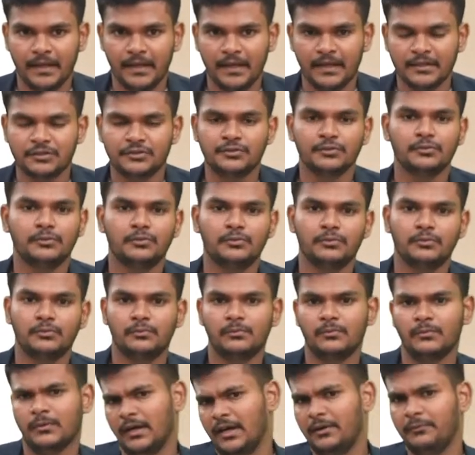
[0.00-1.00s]
So
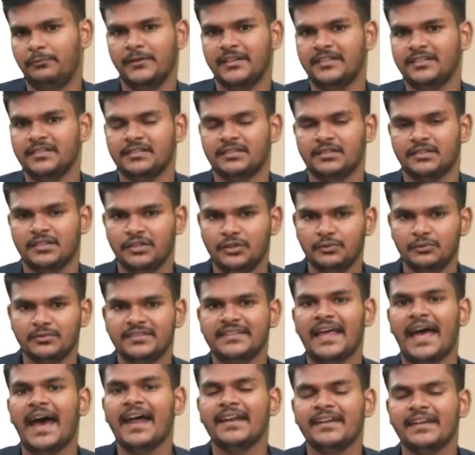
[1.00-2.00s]
if we just use
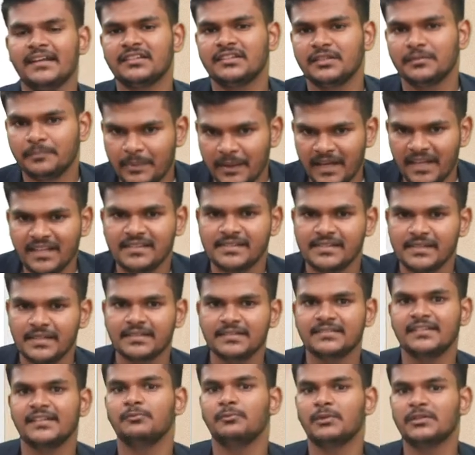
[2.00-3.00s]
that as the
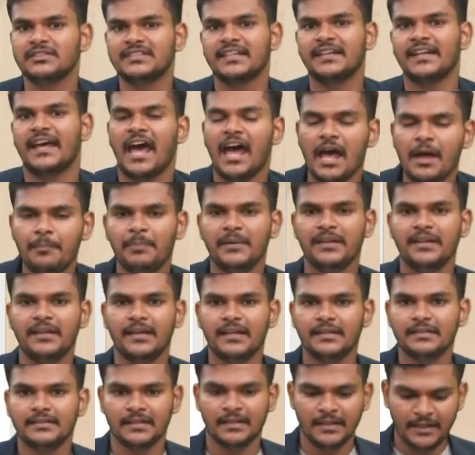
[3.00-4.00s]
basis, then what's going to happen
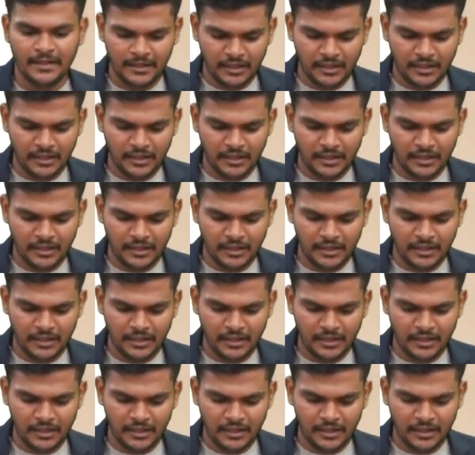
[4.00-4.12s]
is,